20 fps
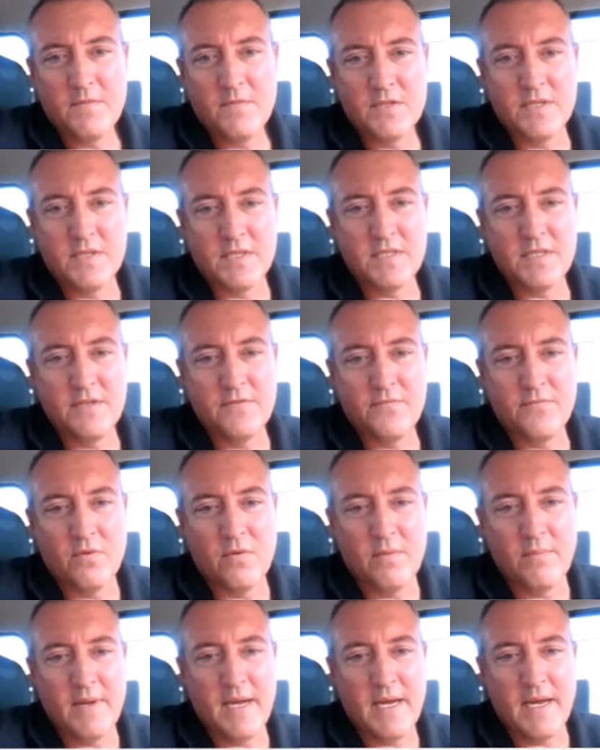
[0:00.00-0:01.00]

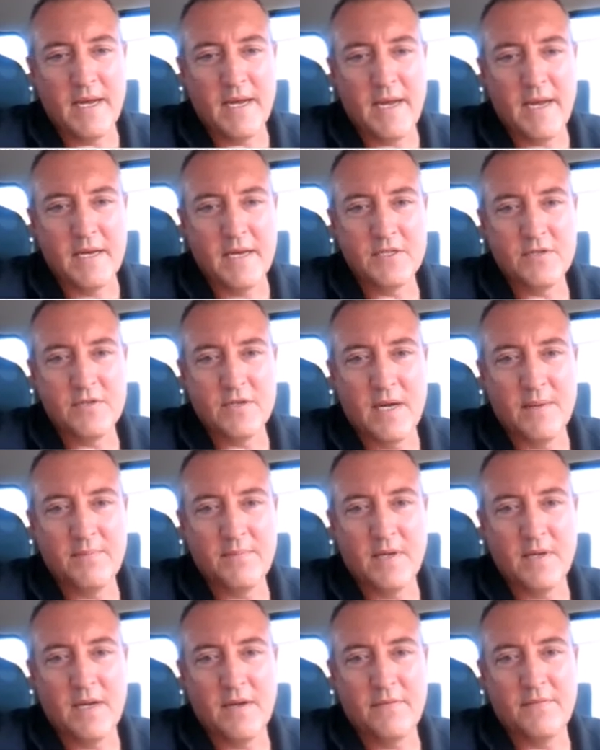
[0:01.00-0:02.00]
64 hash
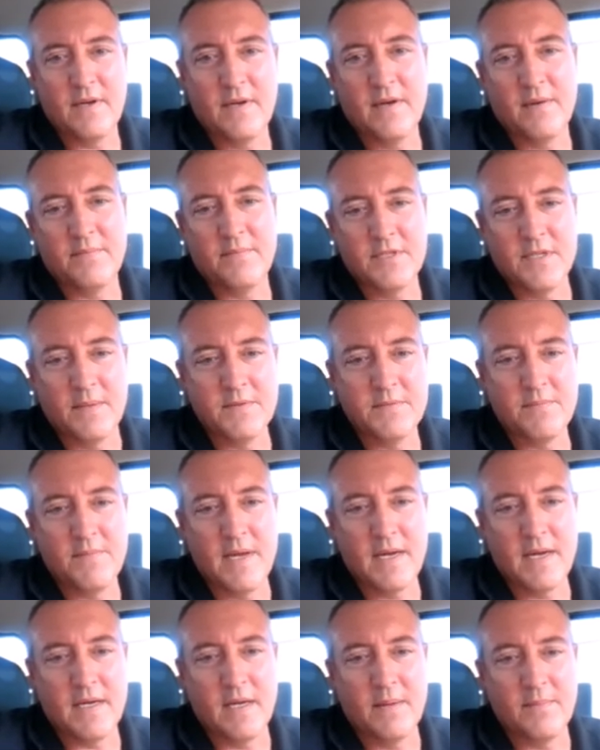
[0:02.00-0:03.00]
dropped off there, it jumps
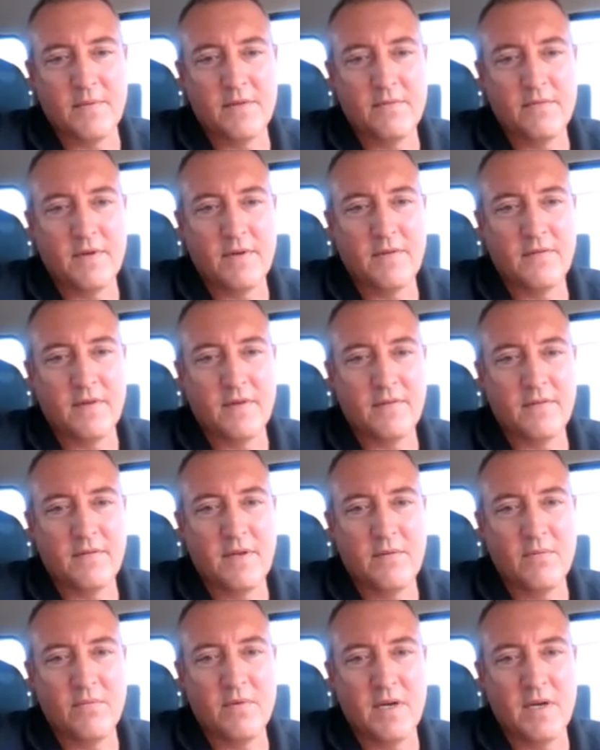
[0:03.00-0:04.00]
back up to
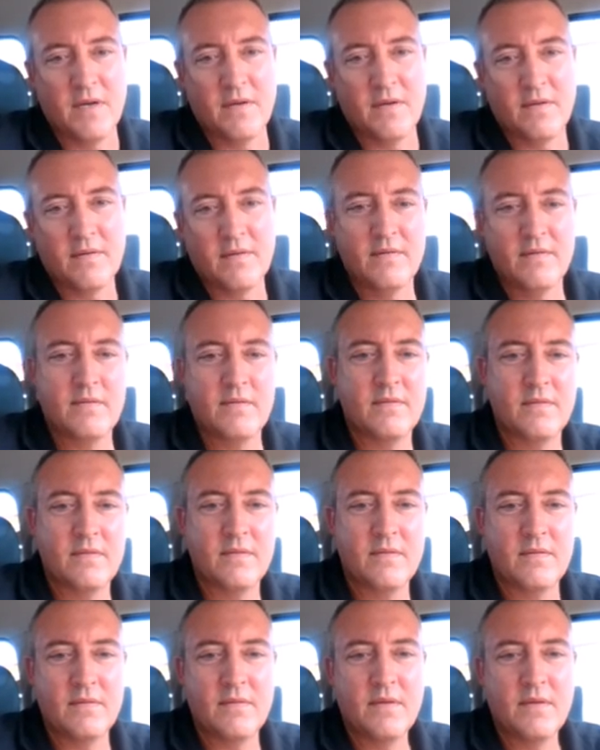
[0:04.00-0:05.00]
361.
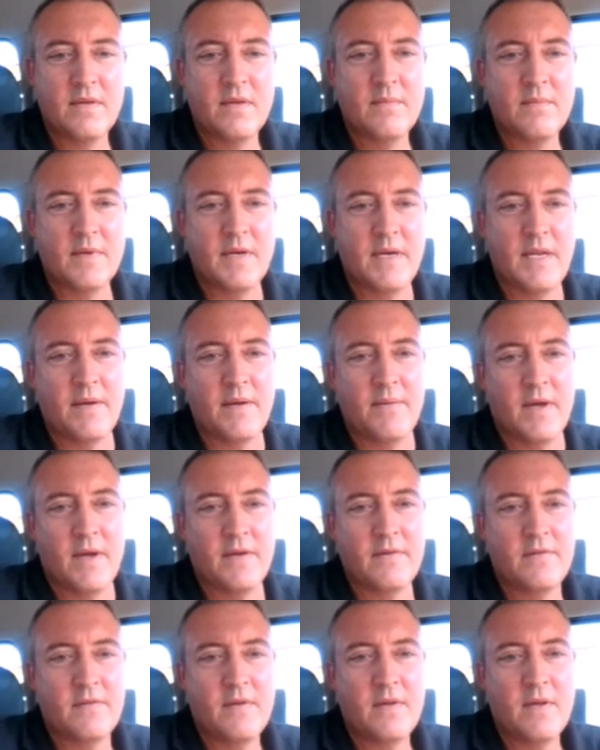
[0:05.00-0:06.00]
But
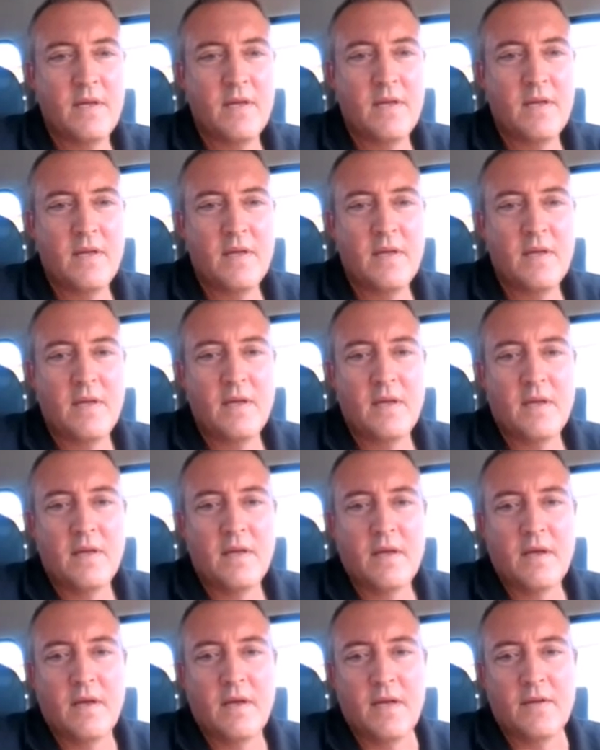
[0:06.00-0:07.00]
anyways,
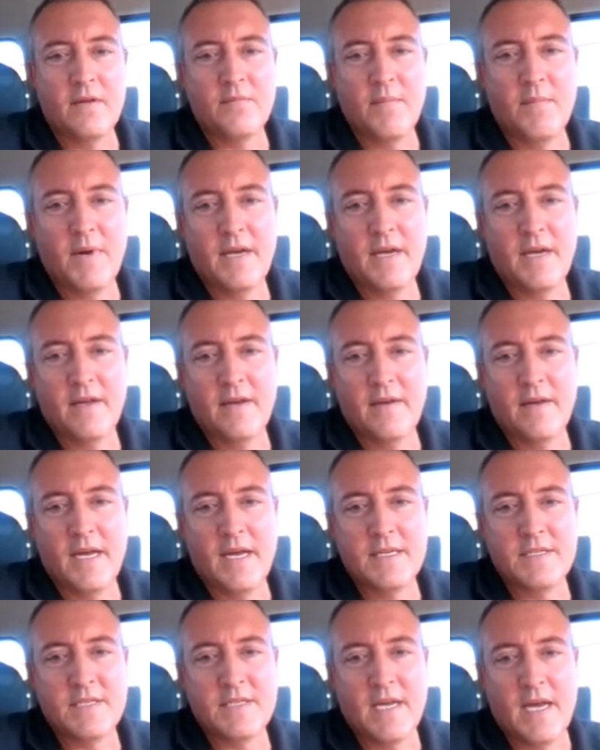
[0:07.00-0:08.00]
it's mining on
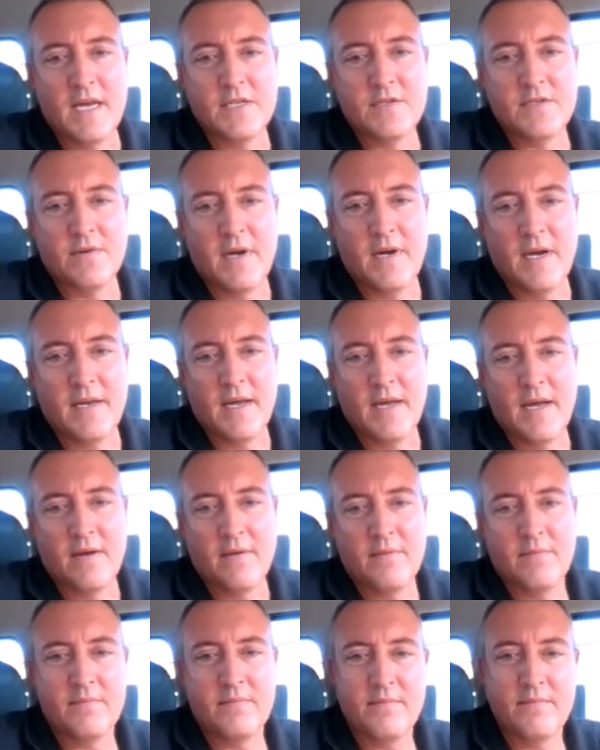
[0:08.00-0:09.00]
NiceHash right
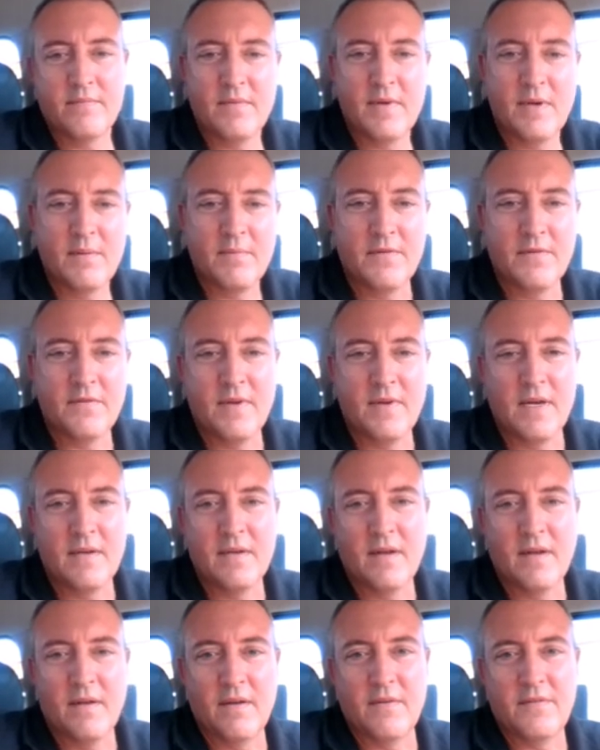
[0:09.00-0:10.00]
now, almost eight
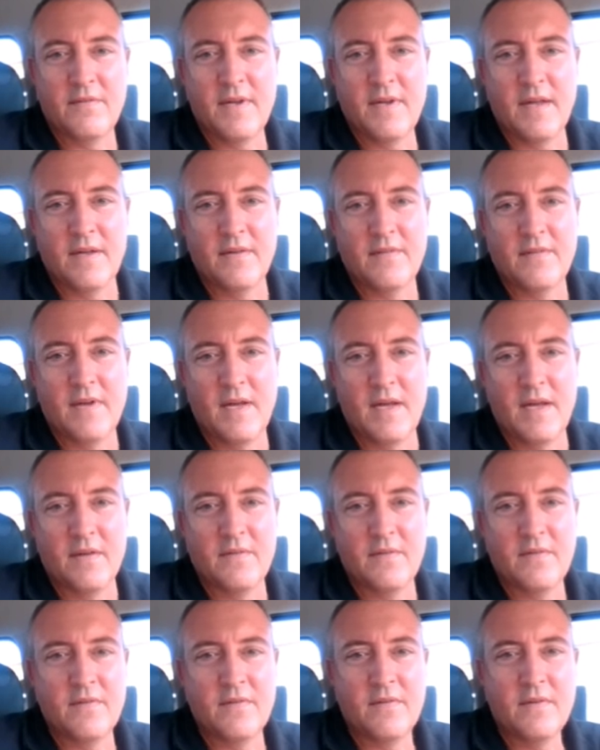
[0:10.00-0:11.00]
dollars ten
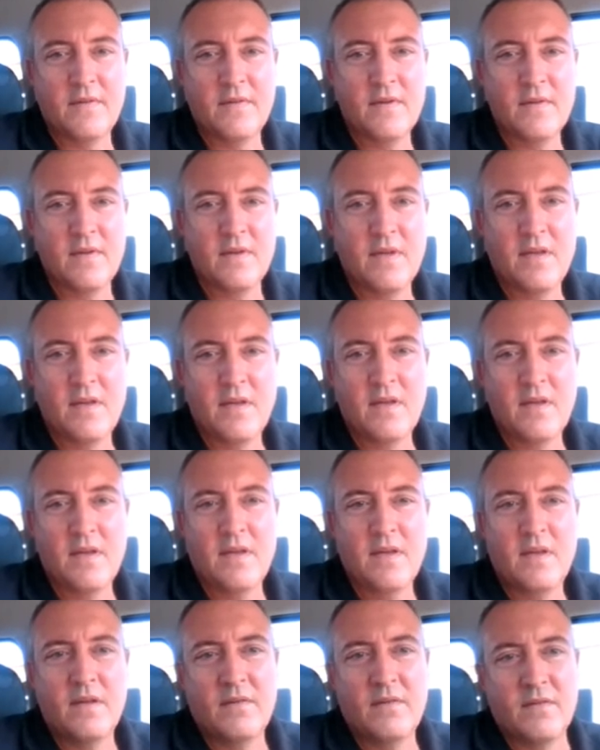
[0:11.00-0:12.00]
cents.
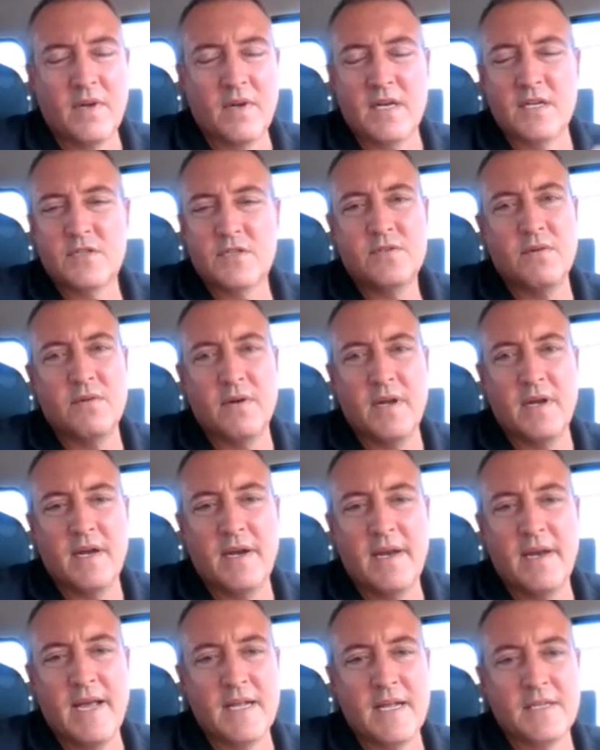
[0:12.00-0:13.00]
So I just do it
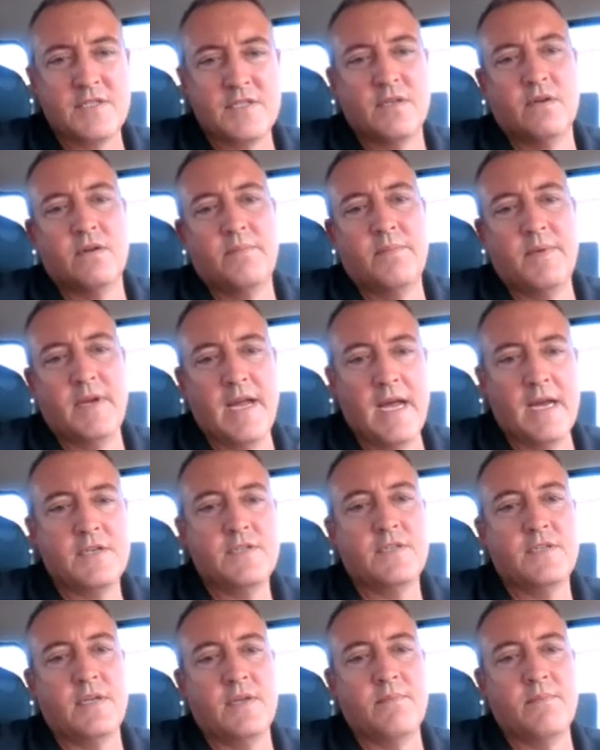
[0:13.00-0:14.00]
on that so it'd be
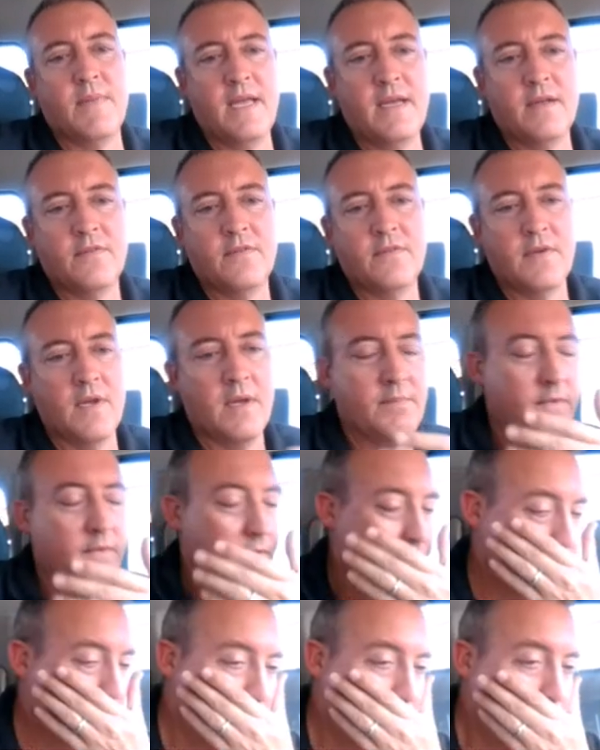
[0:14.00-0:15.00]
actually making
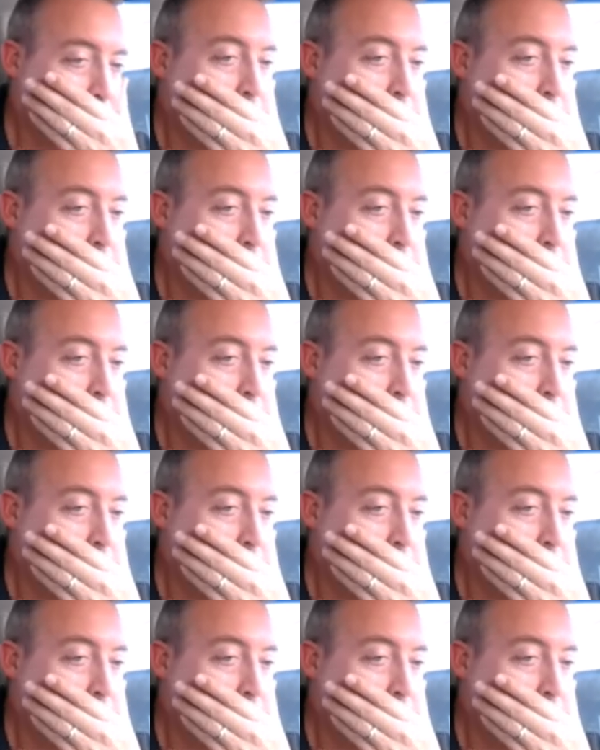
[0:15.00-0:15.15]
something.